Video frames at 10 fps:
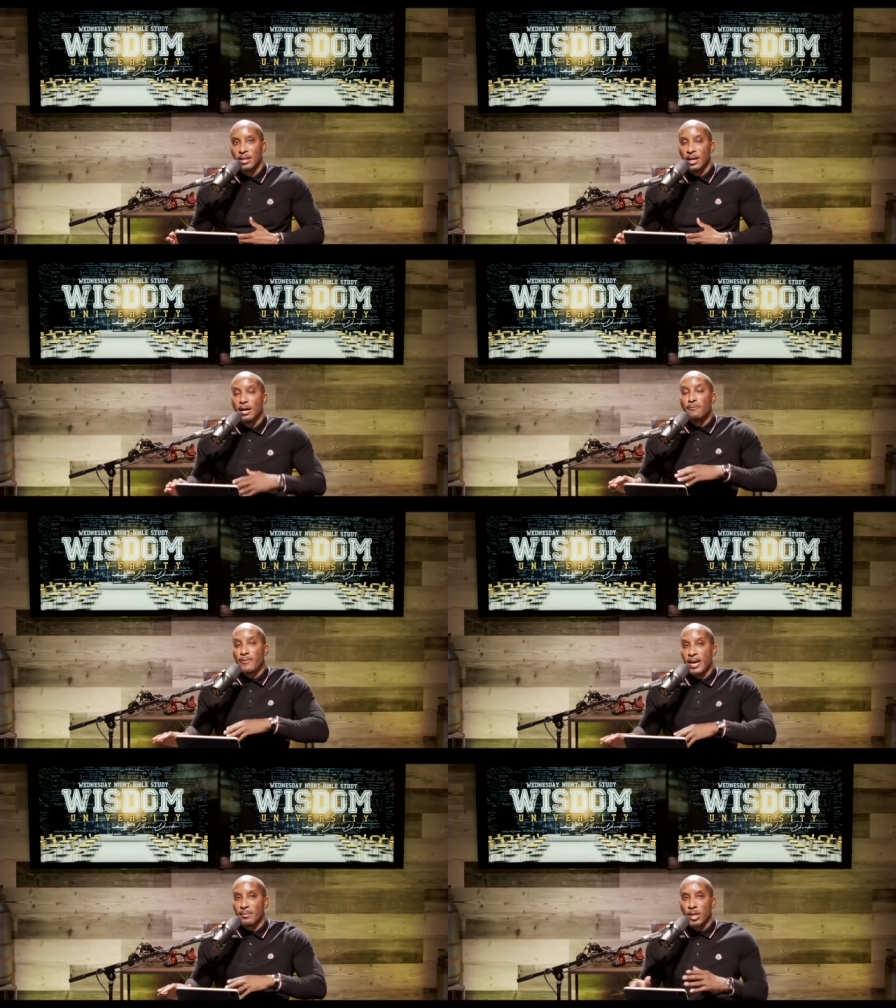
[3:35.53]
Uh,
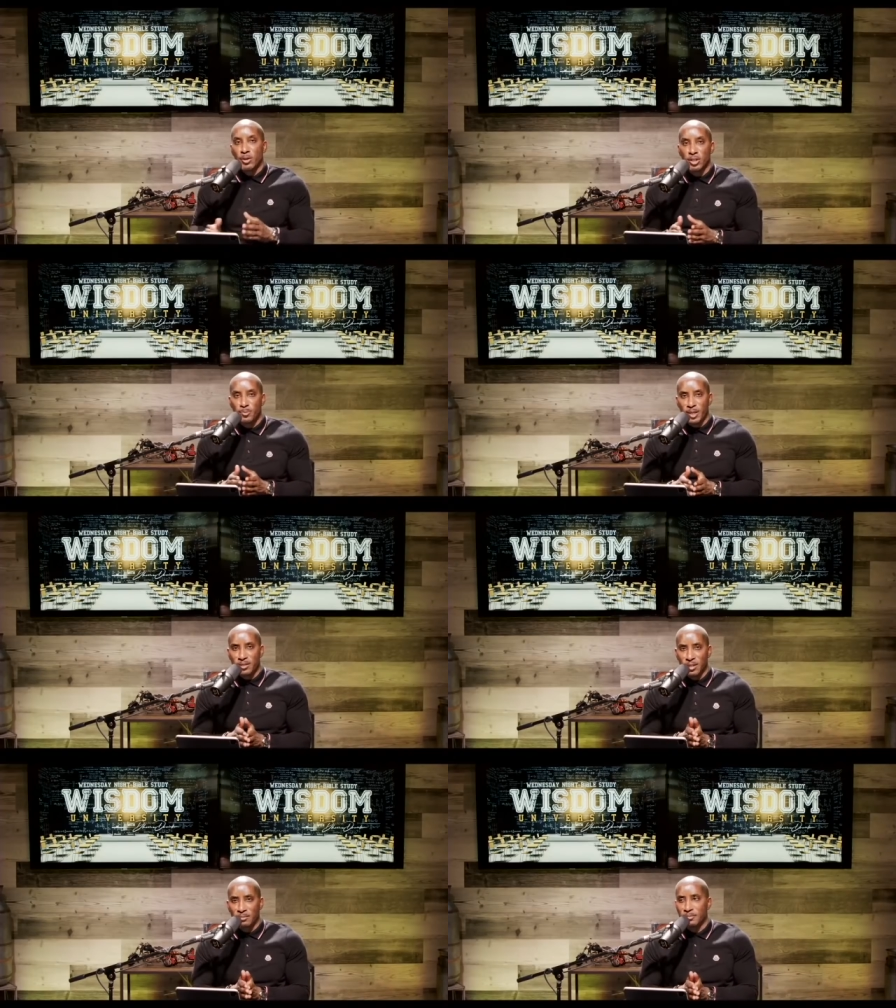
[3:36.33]
family going to spend
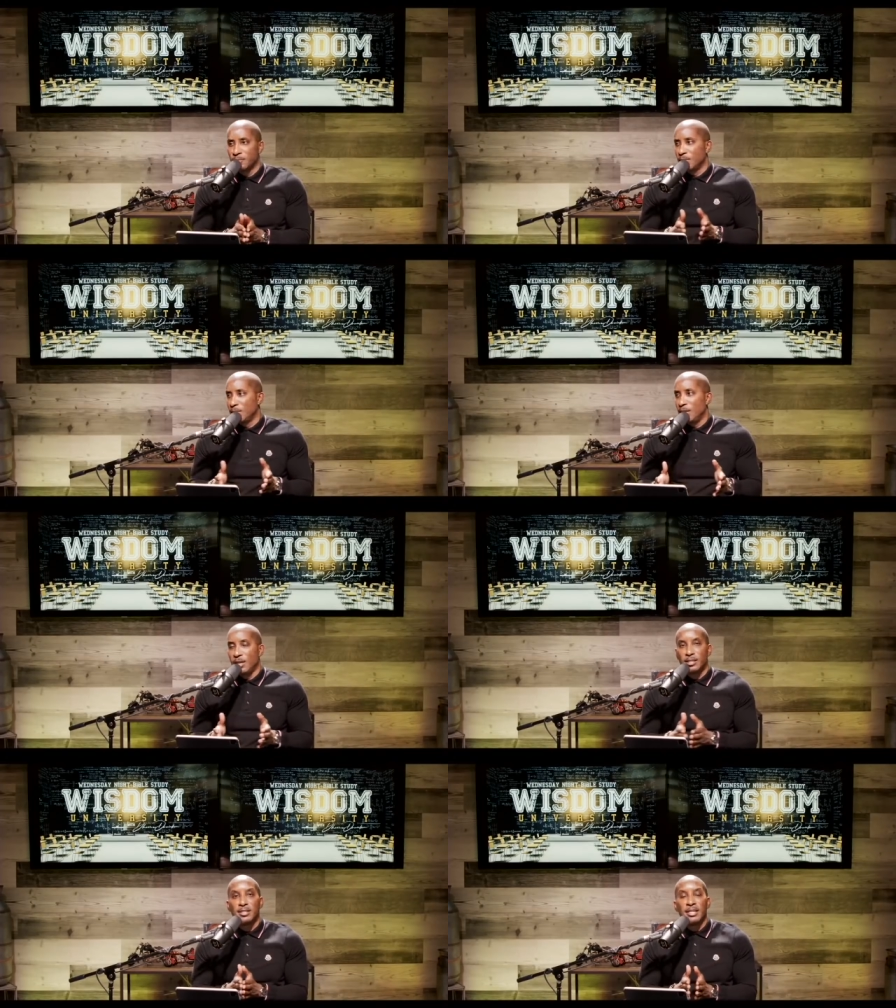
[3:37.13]
some
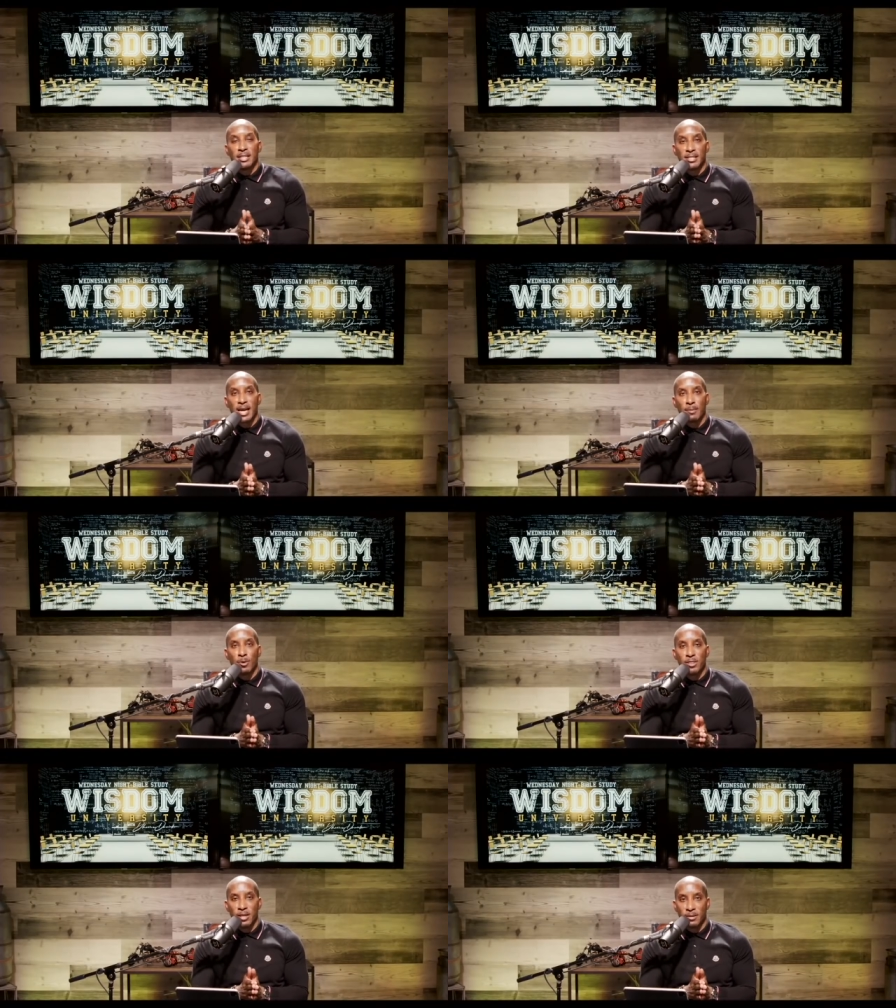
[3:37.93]
extended time
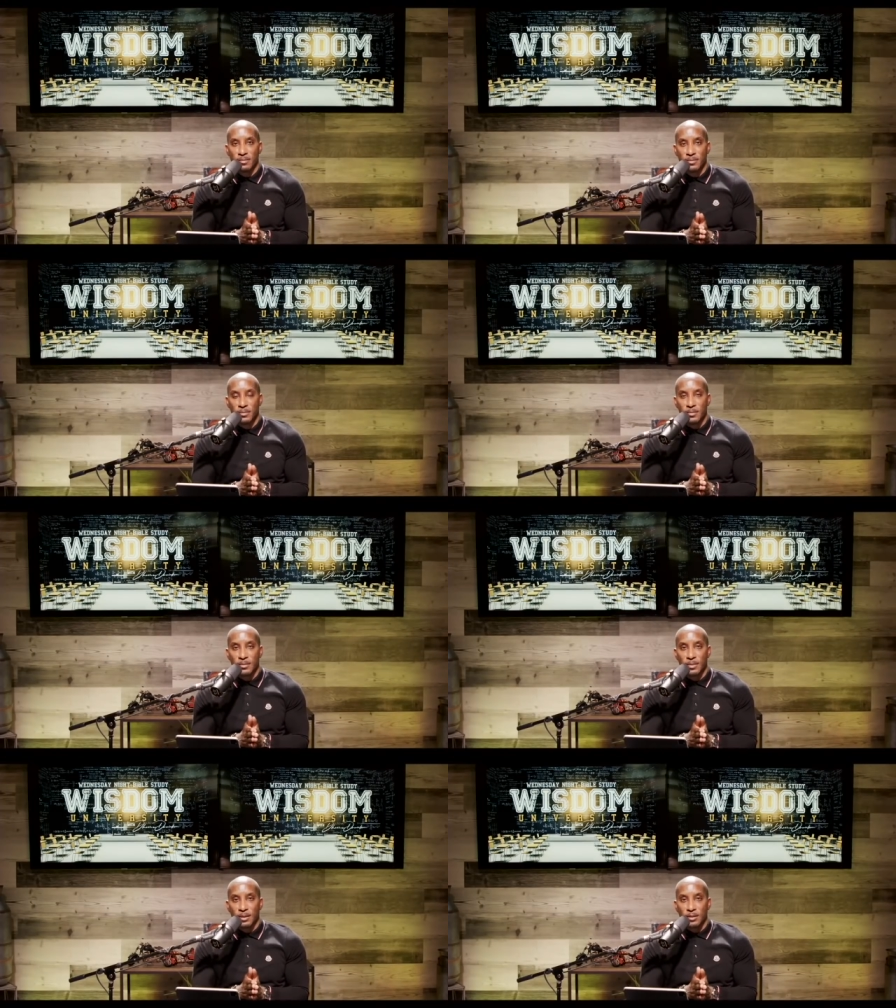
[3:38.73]
with them.
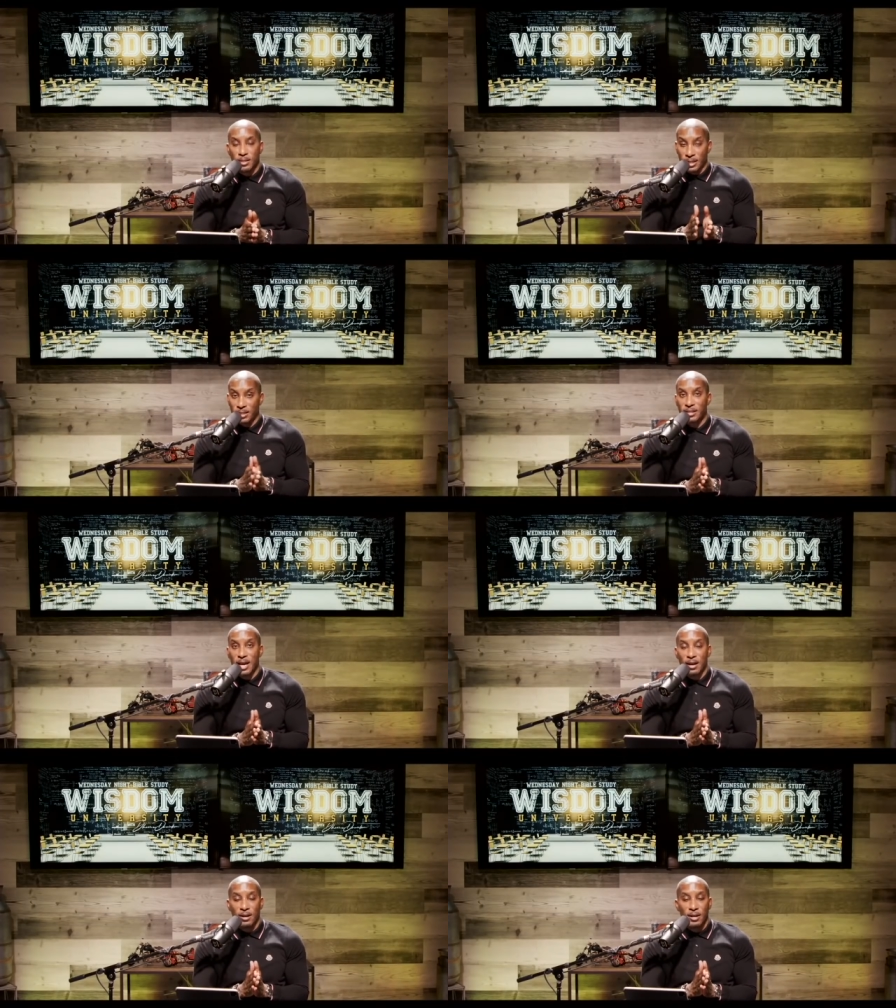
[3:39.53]
Check this
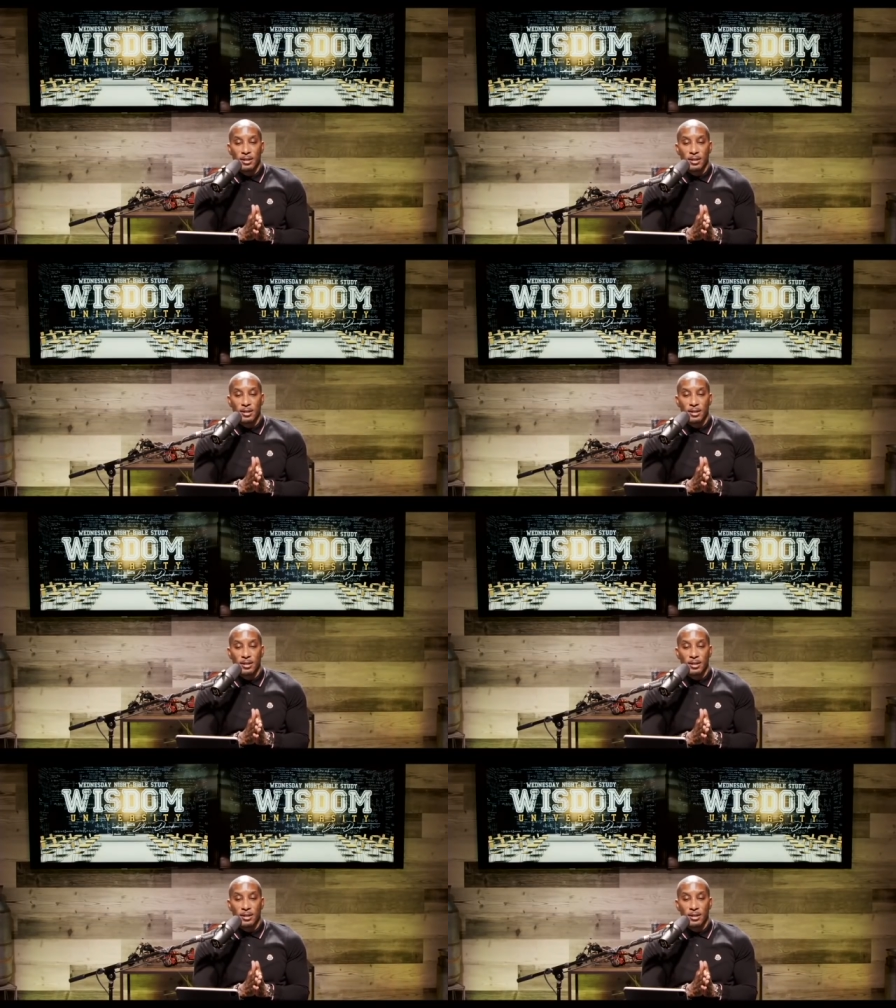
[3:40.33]
out.